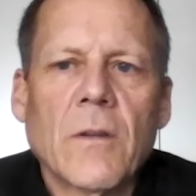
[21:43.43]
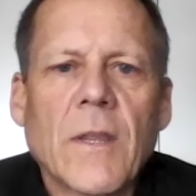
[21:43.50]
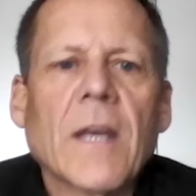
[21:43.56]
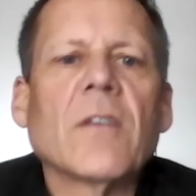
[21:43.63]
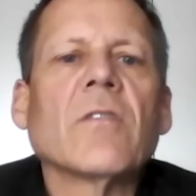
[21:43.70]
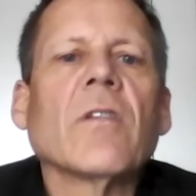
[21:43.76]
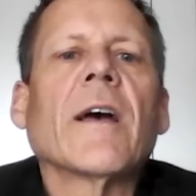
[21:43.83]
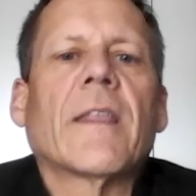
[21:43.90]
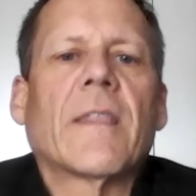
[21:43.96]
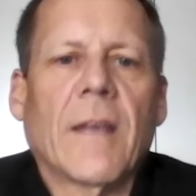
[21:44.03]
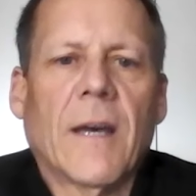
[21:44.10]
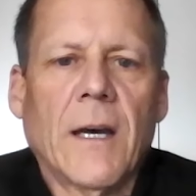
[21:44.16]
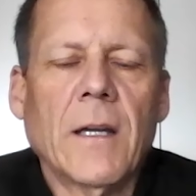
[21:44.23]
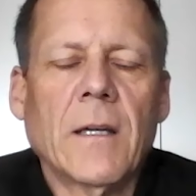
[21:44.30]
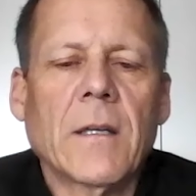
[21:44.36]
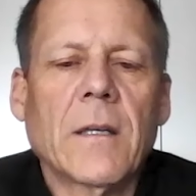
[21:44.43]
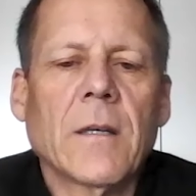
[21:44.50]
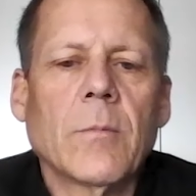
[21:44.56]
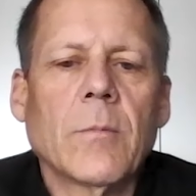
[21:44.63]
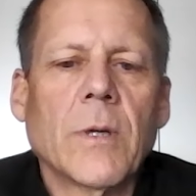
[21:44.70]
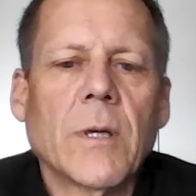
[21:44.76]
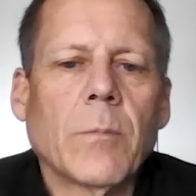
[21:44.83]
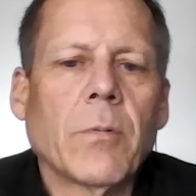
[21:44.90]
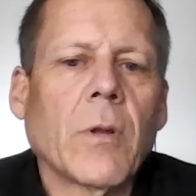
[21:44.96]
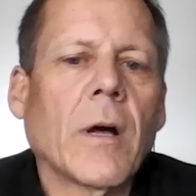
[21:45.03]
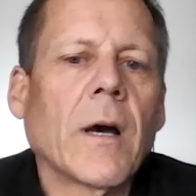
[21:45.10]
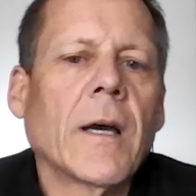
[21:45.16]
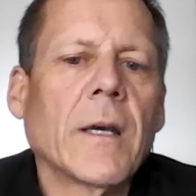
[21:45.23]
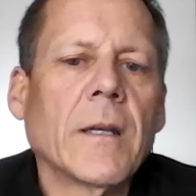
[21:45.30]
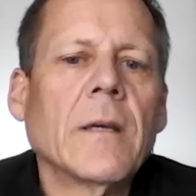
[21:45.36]
Things like that can be
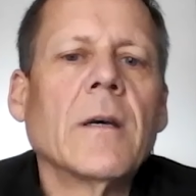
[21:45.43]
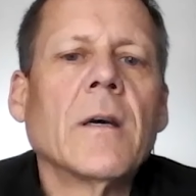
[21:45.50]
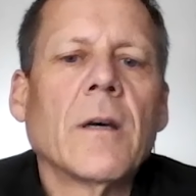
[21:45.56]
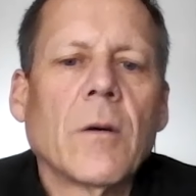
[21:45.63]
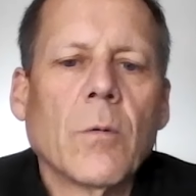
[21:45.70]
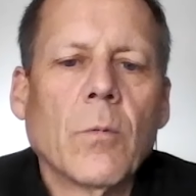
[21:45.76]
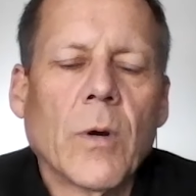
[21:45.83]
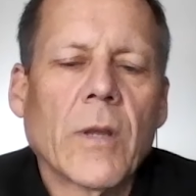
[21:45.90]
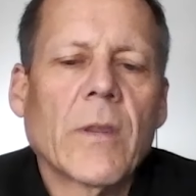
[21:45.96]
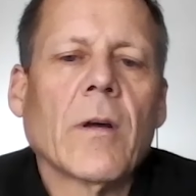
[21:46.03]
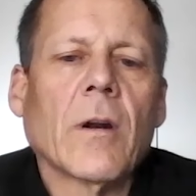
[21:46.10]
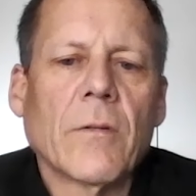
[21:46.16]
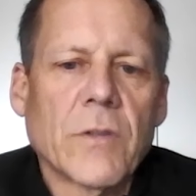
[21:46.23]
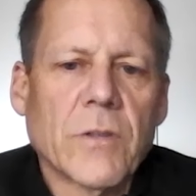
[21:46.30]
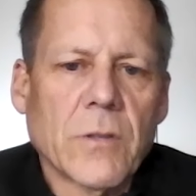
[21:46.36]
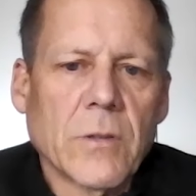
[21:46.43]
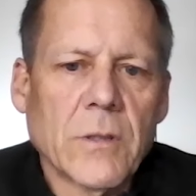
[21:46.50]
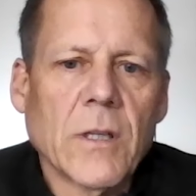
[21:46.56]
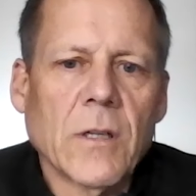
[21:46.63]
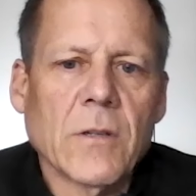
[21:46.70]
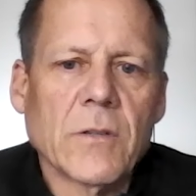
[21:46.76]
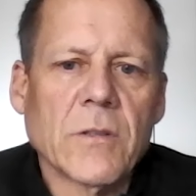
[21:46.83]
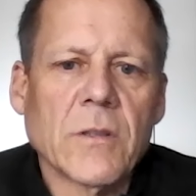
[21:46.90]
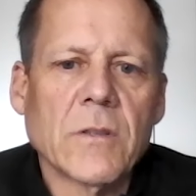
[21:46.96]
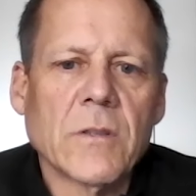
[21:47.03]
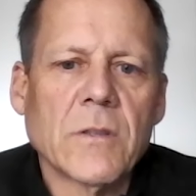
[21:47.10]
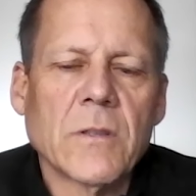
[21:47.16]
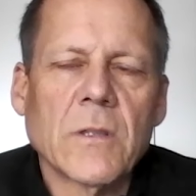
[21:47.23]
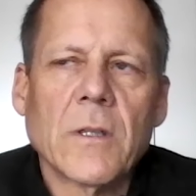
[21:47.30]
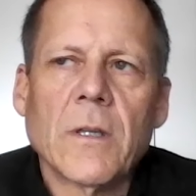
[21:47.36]
applied with artificial
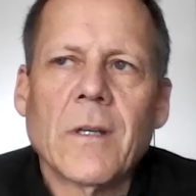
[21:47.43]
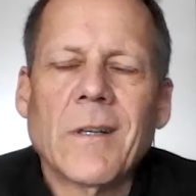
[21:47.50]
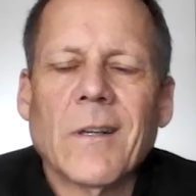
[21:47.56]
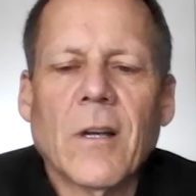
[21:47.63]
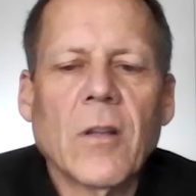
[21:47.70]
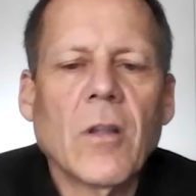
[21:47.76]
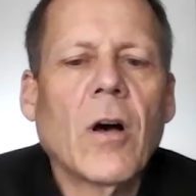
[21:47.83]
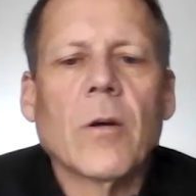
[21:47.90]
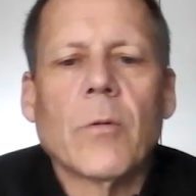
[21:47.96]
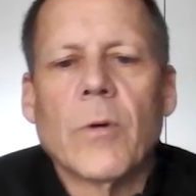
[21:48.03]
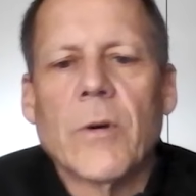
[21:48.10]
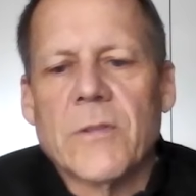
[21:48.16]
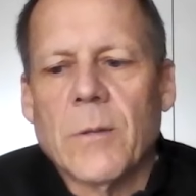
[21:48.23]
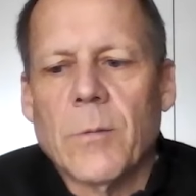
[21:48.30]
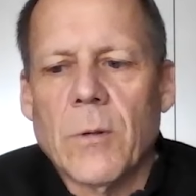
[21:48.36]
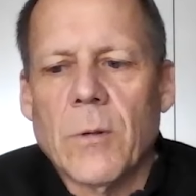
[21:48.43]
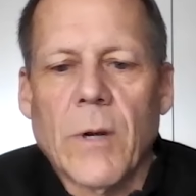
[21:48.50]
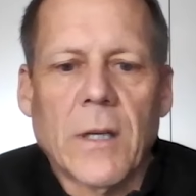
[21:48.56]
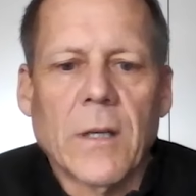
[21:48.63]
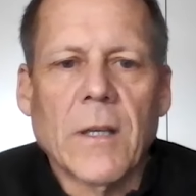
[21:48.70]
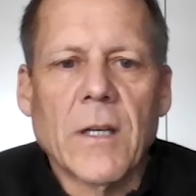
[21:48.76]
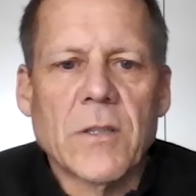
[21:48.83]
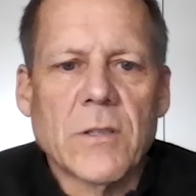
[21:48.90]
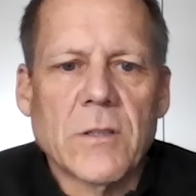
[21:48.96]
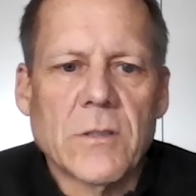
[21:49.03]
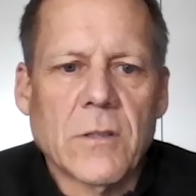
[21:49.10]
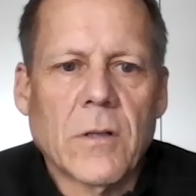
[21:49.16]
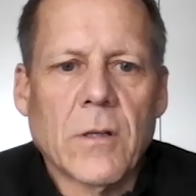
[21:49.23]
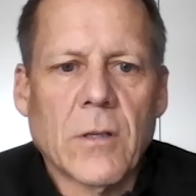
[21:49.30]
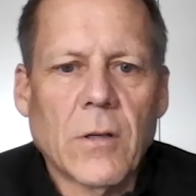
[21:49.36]
intelligence, along with some of the regulations
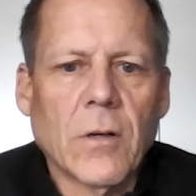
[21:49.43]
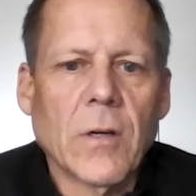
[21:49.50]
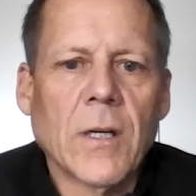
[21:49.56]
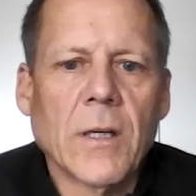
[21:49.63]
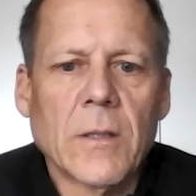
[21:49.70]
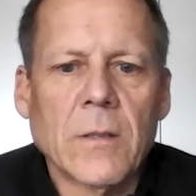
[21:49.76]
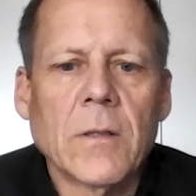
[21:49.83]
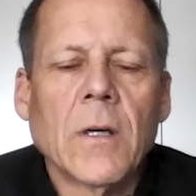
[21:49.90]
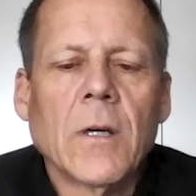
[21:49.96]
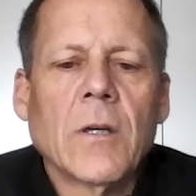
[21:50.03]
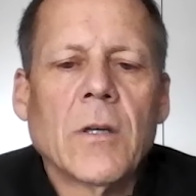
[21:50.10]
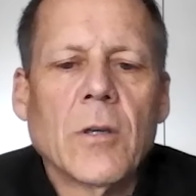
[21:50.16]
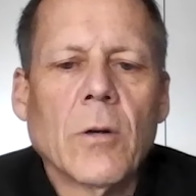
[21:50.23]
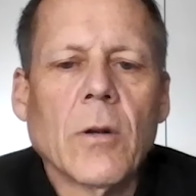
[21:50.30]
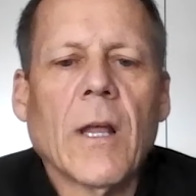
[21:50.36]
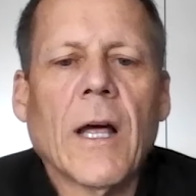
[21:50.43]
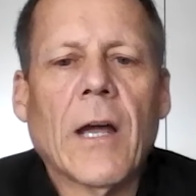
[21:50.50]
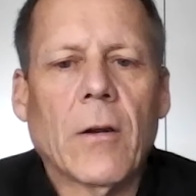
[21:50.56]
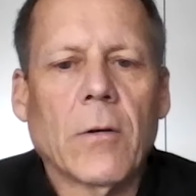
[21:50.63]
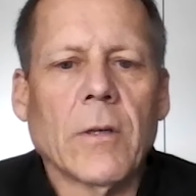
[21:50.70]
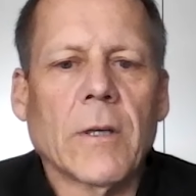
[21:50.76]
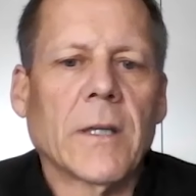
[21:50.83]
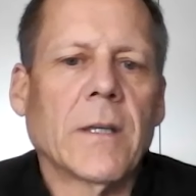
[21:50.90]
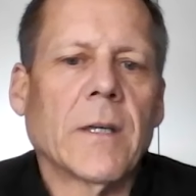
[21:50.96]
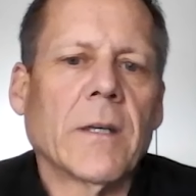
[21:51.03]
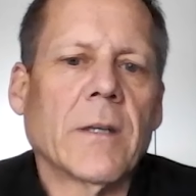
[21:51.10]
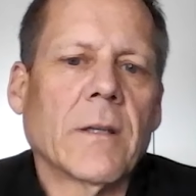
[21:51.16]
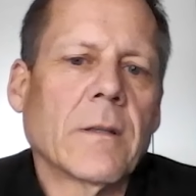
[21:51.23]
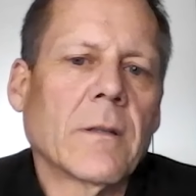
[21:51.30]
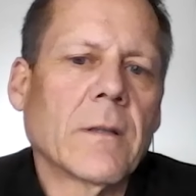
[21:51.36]
that are occurring unilaterally
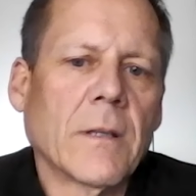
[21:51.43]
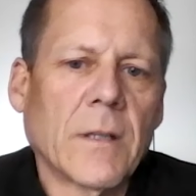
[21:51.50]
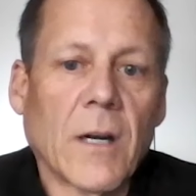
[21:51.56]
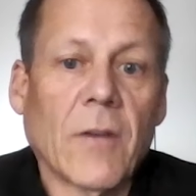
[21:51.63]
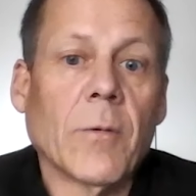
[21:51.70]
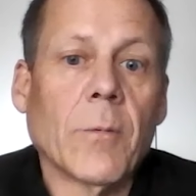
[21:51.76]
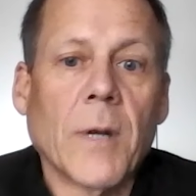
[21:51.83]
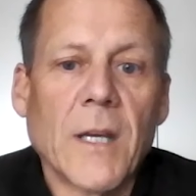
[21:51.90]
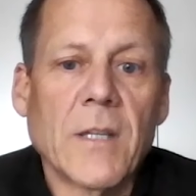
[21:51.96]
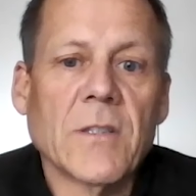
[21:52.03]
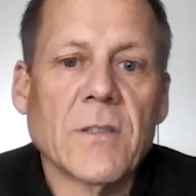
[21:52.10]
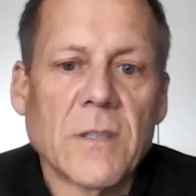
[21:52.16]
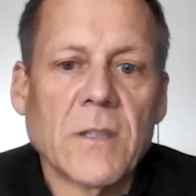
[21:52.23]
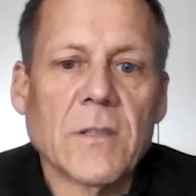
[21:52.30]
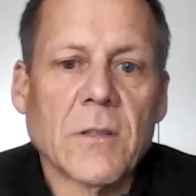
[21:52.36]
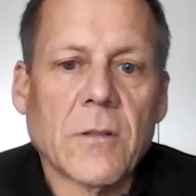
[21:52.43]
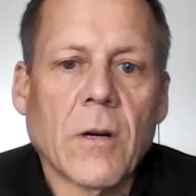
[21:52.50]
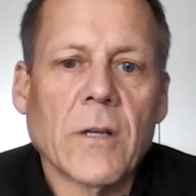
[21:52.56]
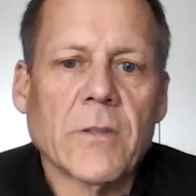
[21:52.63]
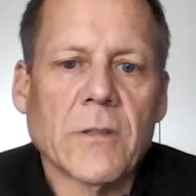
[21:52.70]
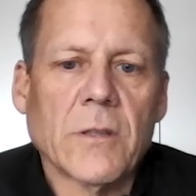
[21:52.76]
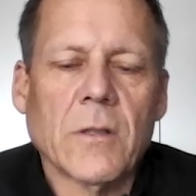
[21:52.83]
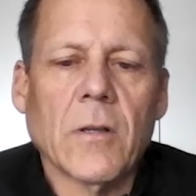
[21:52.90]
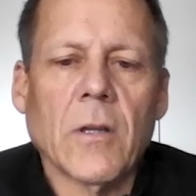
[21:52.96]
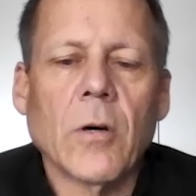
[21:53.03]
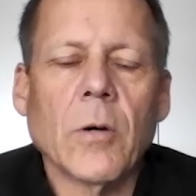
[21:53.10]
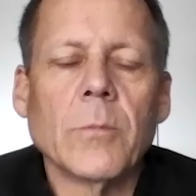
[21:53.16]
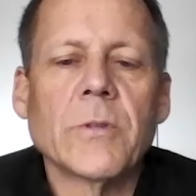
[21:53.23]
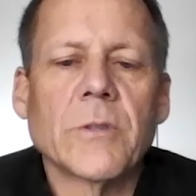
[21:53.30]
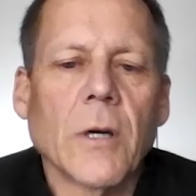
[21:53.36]
in, in government agencies across the
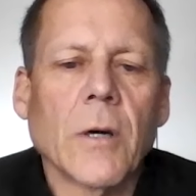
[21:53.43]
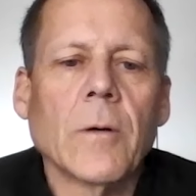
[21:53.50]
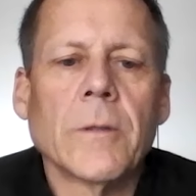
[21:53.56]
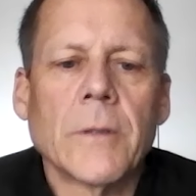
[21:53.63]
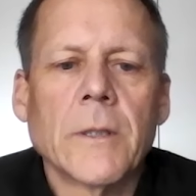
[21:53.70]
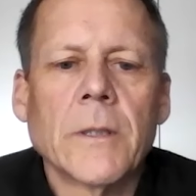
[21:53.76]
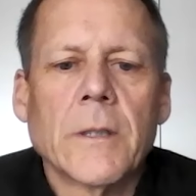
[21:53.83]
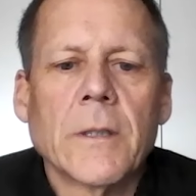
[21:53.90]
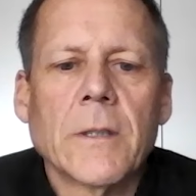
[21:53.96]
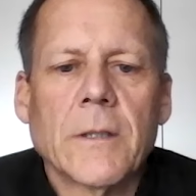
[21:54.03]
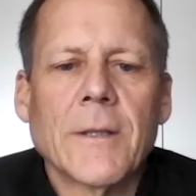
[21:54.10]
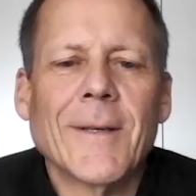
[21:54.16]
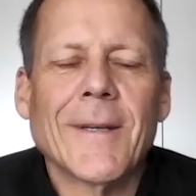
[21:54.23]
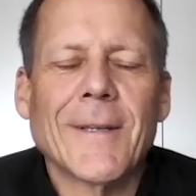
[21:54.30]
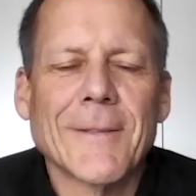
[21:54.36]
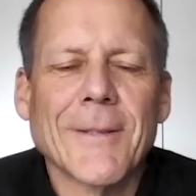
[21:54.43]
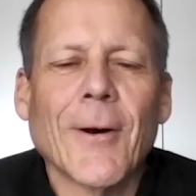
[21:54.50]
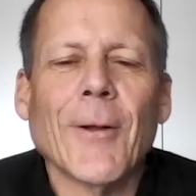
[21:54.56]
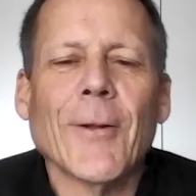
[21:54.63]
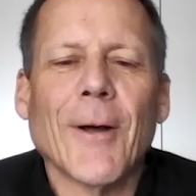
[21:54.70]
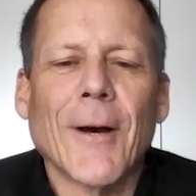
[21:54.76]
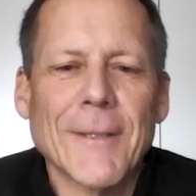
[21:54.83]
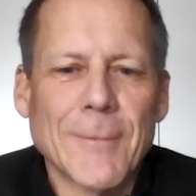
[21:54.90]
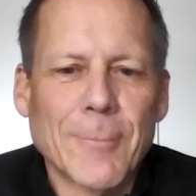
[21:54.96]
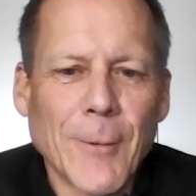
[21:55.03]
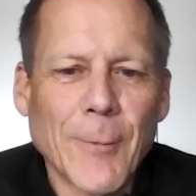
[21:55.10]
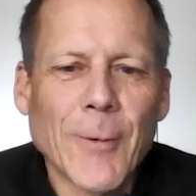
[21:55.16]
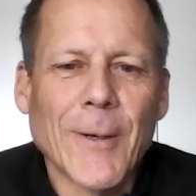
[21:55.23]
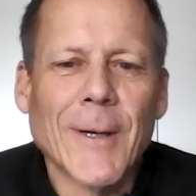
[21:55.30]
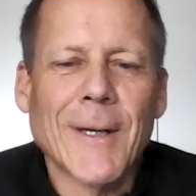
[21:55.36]
globe. So it isn't all lost,
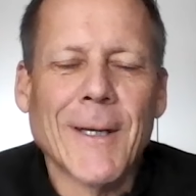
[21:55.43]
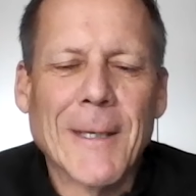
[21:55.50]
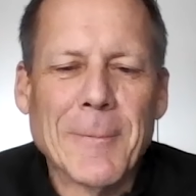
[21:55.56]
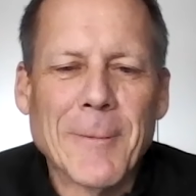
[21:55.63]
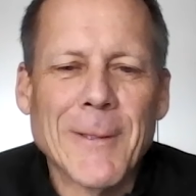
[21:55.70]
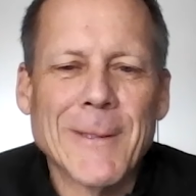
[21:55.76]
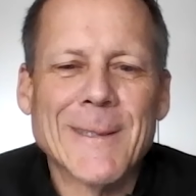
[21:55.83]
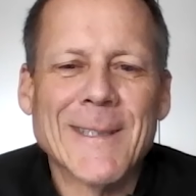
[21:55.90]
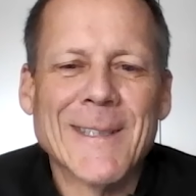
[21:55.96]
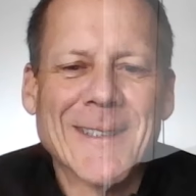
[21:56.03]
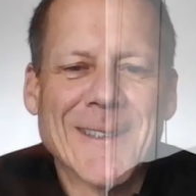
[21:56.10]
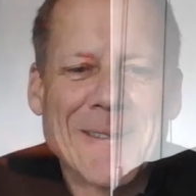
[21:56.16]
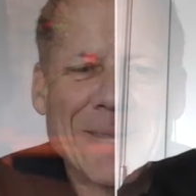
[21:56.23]
but we're going to keep busy.